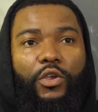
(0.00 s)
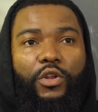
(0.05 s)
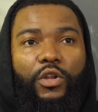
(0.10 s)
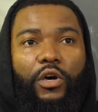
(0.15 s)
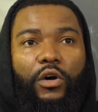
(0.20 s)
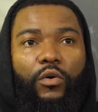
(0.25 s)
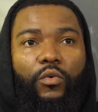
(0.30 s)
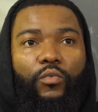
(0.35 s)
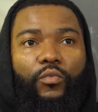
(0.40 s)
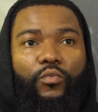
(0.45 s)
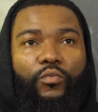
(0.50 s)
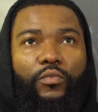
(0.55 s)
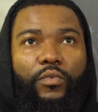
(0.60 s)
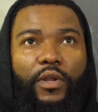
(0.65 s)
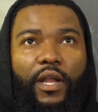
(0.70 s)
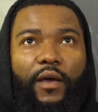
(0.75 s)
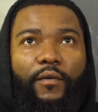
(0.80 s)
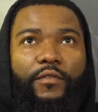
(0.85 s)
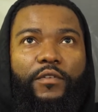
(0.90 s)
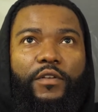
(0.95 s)

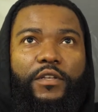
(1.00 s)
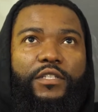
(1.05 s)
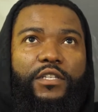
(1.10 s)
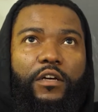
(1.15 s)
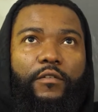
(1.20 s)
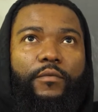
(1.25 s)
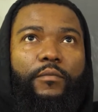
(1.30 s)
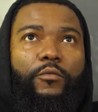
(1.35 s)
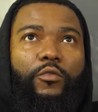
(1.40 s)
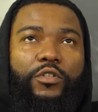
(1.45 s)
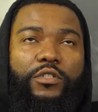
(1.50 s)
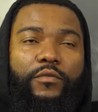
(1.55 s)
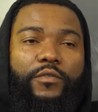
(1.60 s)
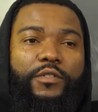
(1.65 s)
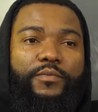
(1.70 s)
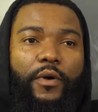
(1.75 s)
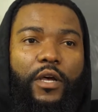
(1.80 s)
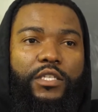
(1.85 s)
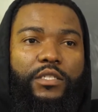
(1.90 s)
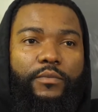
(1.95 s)
not for yourself, but more so
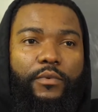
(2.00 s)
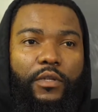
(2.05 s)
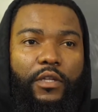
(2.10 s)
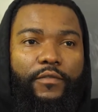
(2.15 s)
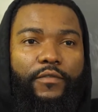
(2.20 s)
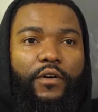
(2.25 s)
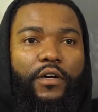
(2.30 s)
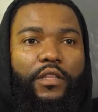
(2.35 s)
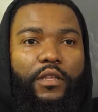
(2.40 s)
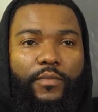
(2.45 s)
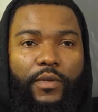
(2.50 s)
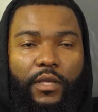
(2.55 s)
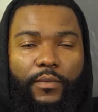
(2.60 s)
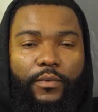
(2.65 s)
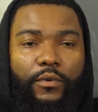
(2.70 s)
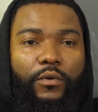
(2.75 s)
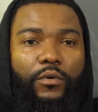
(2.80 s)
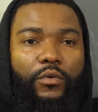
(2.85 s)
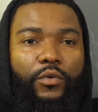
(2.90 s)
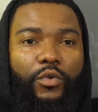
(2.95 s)
responsibility for other
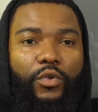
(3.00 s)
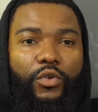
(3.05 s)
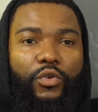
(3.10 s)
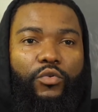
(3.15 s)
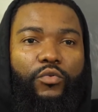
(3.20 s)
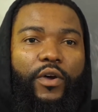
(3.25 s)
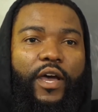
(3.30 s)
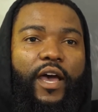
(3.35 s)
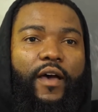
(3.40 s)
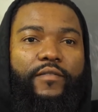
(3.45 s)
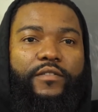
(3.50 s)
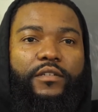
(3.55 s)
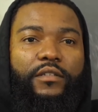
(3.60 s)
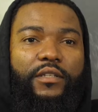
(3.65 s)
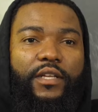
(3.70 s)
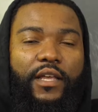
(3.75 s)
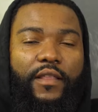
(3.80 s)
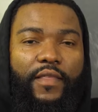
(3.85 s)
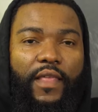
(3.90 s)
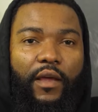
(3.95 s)
people, you have
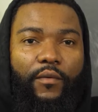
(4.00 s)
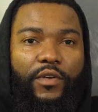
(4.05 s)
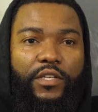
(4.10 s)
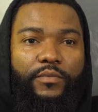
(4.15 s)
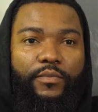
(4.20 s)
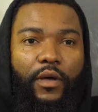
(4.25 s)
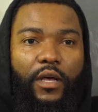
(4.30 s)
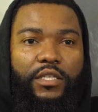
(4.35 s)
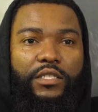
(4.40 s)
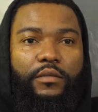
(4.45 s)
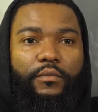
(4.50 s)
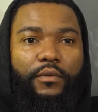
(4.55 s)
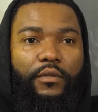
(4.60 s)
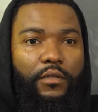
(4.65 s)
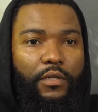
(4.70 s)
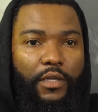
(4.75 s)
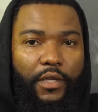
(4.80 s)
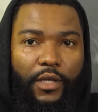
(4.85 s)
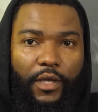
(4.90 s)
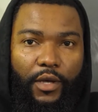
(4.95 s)
to let that
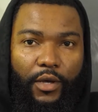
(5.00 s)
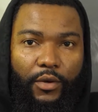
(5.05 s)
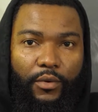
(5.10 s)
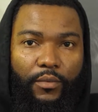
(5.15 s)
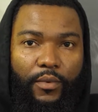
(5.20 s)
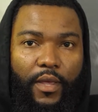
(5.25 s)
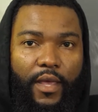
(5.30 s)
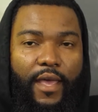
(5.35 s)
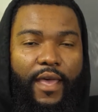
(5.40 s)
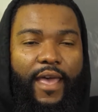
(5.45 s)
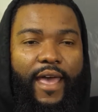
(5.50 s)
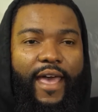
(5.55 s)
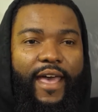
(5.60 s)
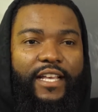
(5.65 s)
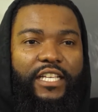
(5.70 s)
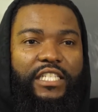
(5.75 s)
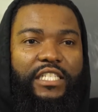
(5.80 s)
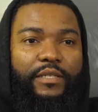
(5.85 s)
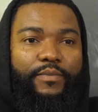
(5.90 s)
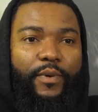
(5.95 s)
responsibility go.
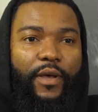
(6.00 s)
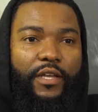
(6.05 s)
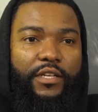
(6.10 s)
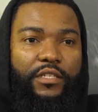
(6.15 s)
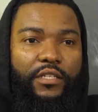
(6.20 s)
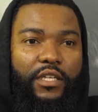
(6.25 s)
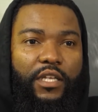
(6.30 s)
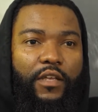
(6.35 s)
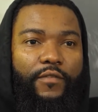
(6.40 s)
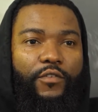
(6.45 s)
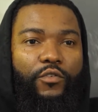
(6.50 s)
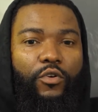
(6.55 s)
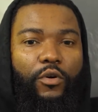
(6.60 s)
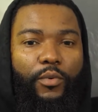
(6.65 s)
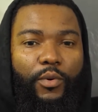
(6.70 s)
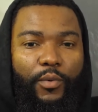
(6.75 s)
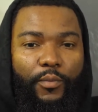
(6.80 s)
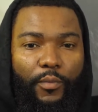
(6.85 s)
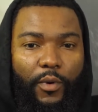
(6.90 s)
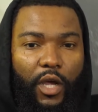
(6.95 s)
Especially if you
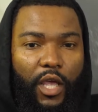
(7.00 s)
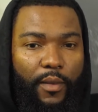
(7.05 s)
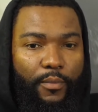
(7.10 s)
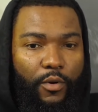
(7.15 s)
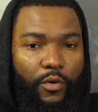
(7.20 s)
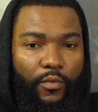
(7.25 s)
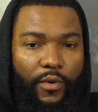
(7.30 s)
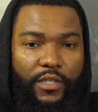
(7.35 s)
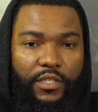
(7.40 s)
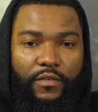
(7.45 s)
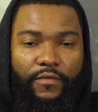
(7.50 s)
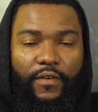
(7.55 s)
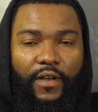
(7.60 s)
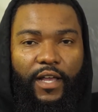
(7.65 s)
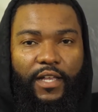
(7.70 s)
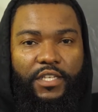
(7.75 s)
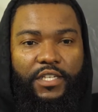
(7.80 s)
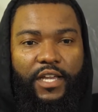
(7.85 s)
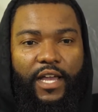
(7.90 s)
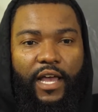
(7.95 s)
are a
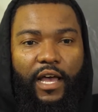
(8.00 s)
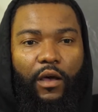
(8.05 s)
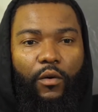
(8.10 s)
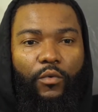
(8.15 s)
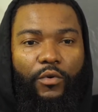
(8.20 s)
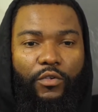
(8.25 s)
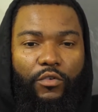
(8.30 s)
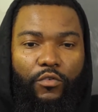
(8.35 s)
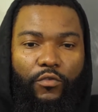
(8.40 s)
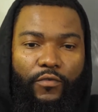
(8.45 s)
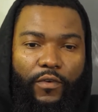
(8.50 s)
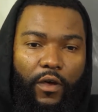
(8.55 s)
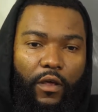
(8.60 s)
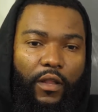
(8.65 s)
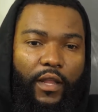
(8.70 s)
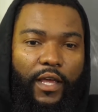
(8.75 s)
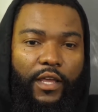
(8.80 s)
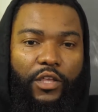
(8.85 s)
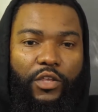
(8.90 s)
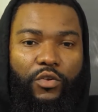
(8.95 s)
parentified child where you
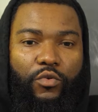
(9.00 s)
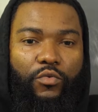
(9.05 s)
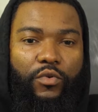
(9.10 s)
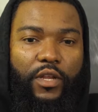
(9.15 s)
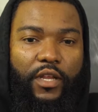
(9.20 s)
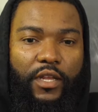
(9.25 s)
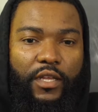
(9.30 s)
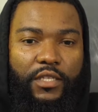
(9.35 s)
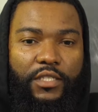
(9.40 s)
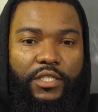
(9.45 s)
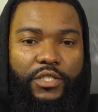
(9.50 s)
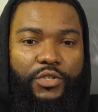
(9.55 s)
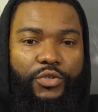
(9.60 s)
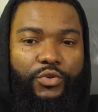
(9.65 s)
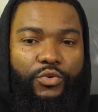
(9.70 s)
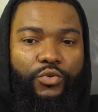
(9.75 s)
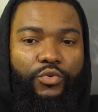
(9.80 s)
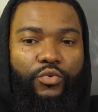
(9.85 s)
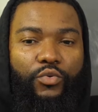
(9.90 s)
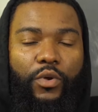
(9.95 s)
felt like you needed
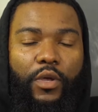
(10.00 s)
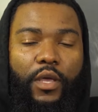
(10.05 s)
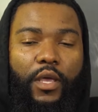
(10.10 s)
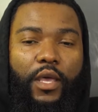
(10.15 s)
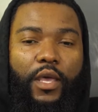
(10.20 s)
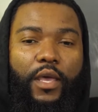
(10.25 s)
to